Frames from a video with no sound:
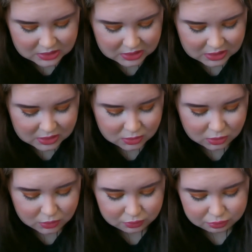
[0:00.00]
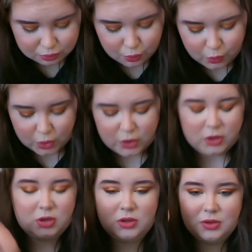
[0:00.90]
it'll
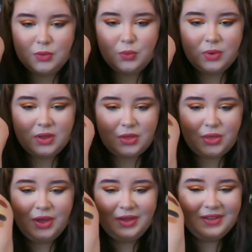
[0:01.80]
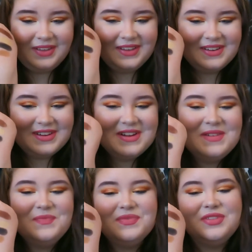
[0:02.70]
work with
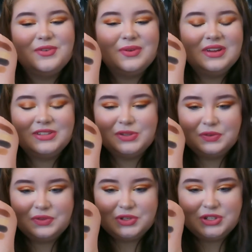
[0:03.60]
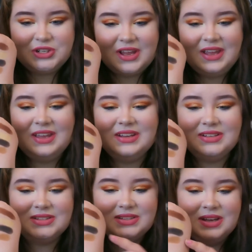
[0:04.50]
the rest of the
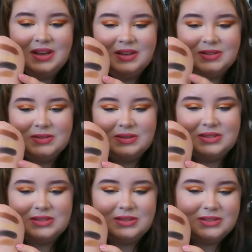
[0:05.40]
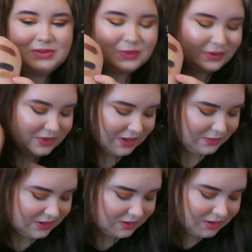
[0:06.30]
shades. So it's this one
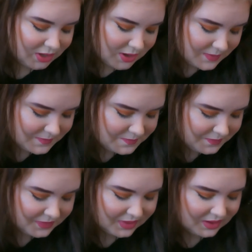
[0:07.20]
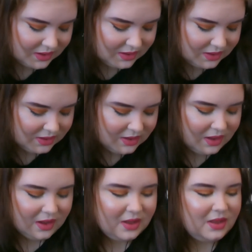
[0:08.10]
down here.
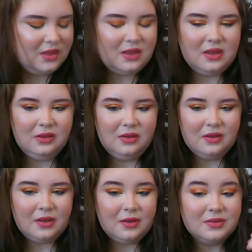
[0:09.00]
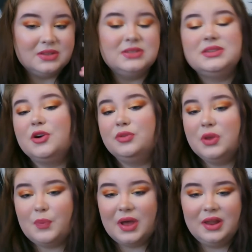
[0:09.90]
This is the only
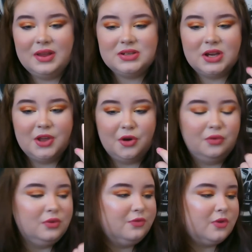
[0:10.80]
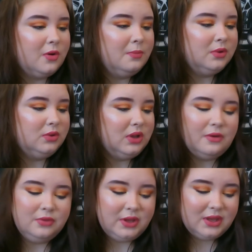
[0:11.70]
palette I own from
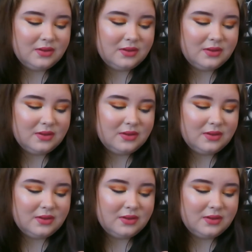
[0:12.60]
Lovely